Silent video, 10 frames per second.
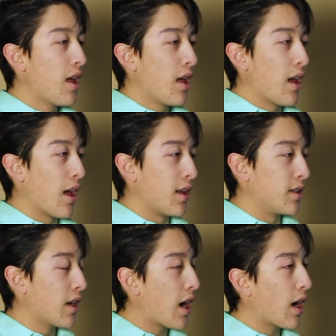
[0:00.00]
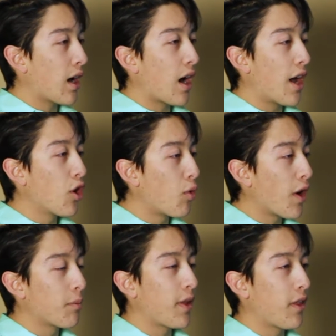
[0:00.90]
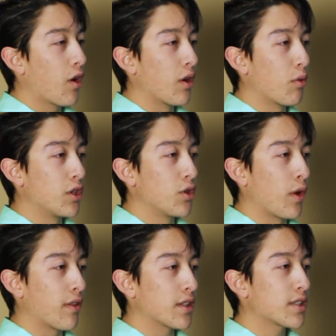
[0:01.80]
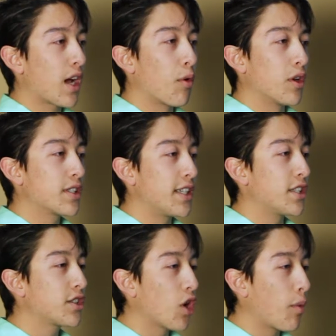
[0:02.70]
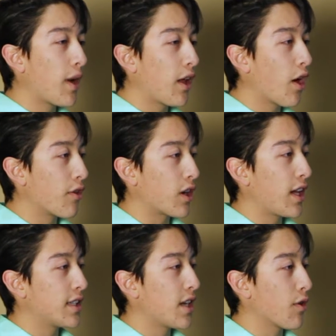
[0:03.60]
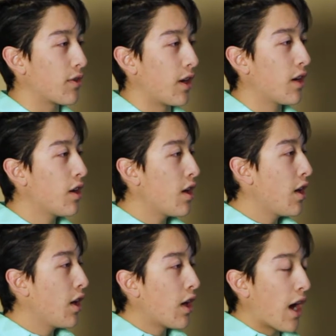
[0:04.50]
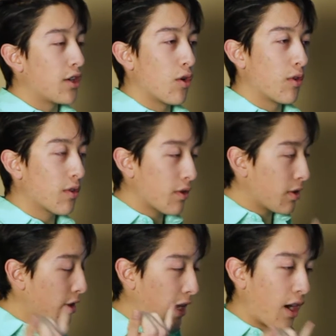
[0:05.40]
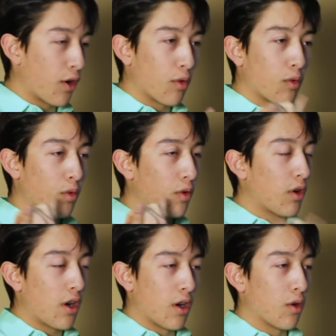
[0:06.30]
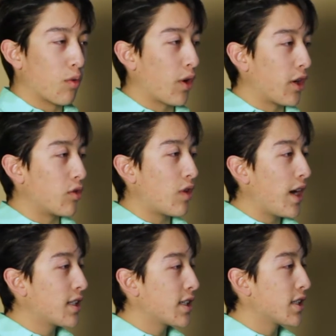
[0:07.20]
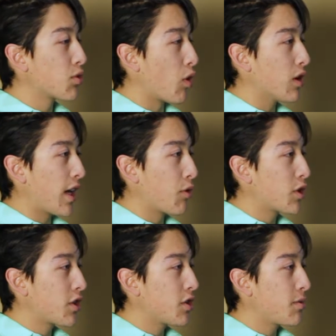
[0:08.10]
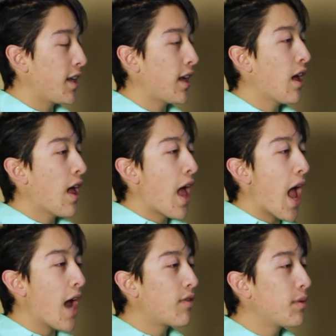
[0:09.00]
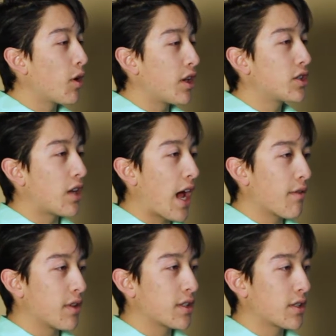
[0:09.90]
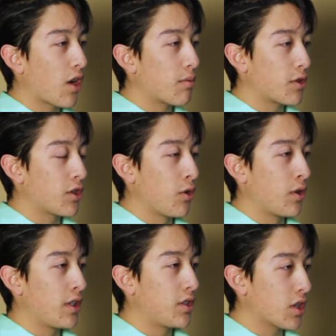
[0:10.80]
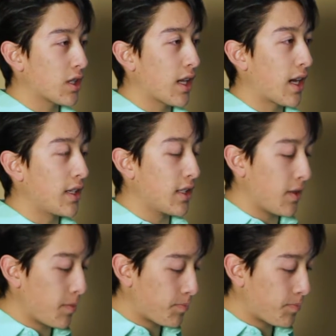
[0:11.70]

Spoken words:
and I don't want to be the only one doing this. I want to see so many other kids out there. I don't care what your race is, what language you speak. Everybody should have this opportunity just like I did.